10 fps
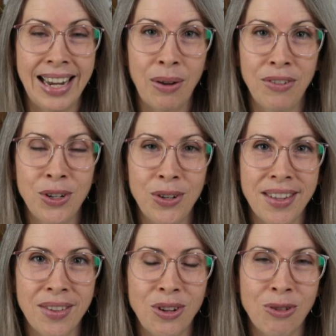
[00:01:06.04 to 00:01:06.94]
Now, if you do
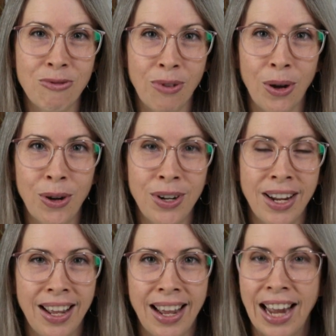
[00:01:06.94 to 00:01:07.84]
this on your
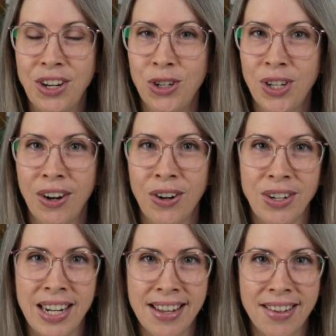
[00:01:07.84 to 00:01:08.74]
phone and you share it
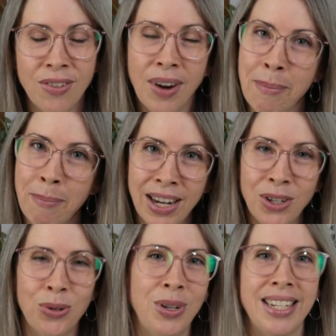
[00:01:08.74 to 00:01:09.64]
on Instagram, make
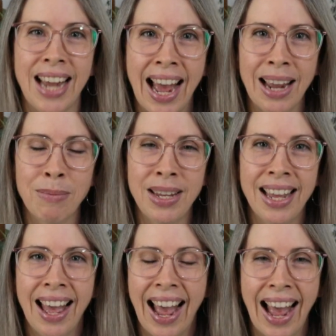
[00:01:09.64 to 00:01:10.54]
sure to tag
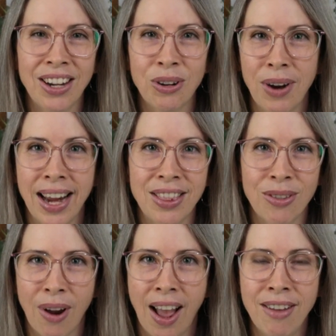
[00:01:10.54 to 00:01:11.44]
me at Create and
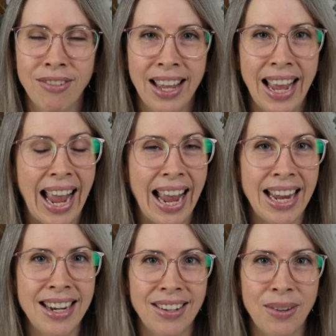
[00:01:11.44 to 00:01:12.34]
Thrive
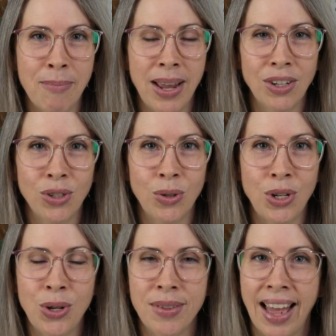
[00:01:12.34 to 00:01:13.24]
and make sure
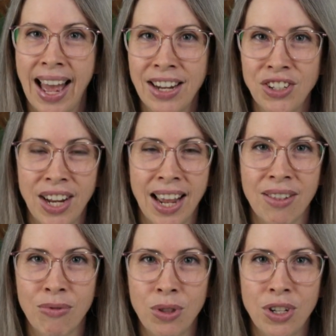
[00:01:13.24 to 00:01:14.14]
to use the
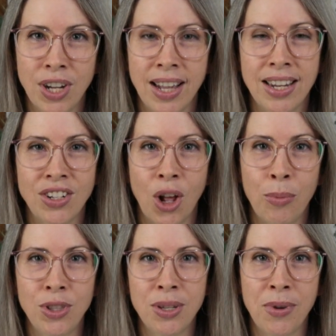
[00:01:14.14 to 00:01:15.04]
hashtags for the challenge. I'll
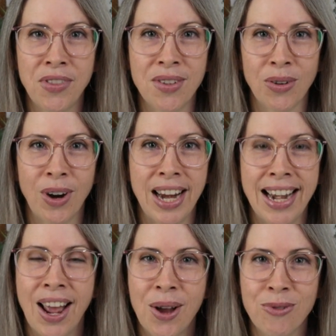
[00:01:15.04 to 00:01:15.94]
put them on the
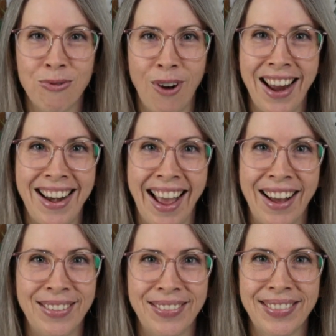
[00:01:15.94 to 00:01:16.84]
screen right now.